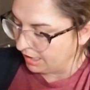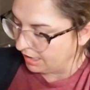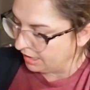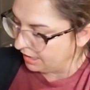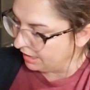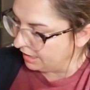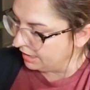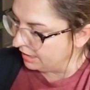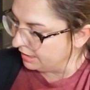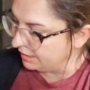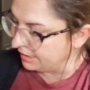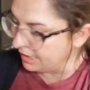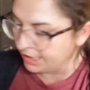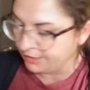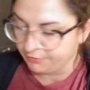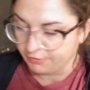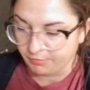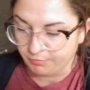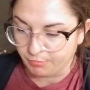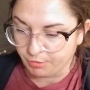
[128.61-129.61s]
And that's
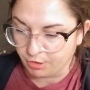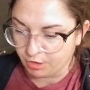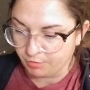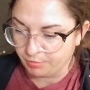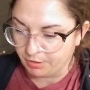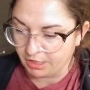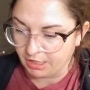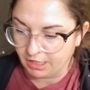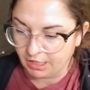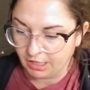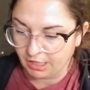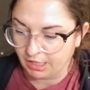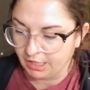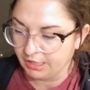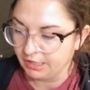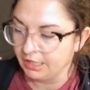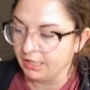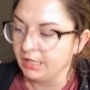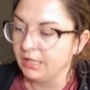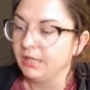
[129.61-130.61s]
from Burpee.
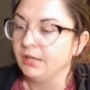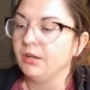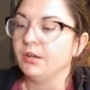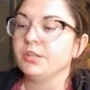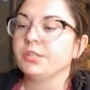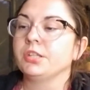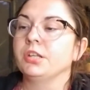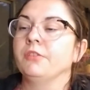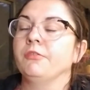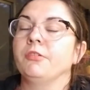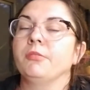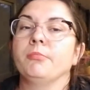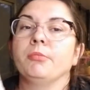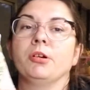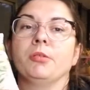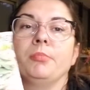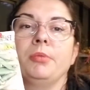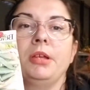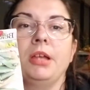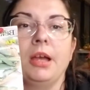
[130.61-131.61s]
And then also from
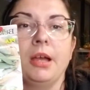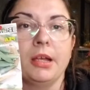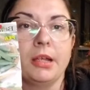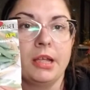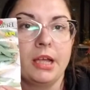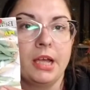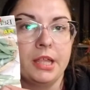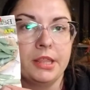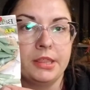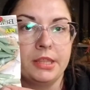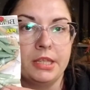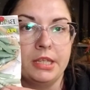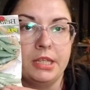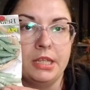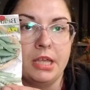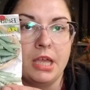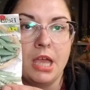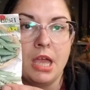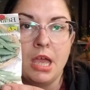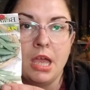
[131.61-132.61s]
Burpee, I got
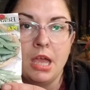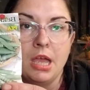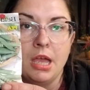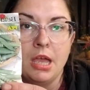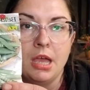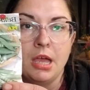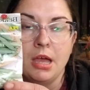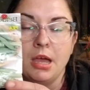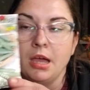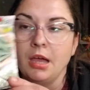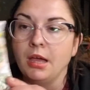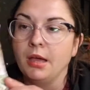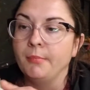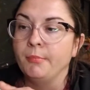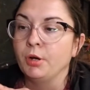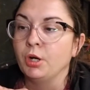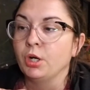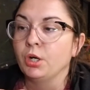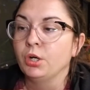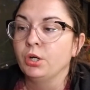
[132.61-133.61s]
the
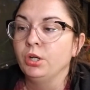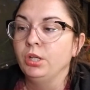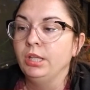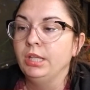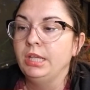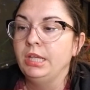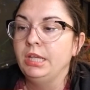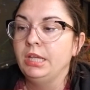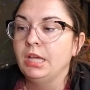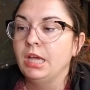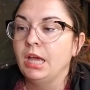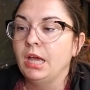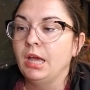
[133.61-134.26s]
early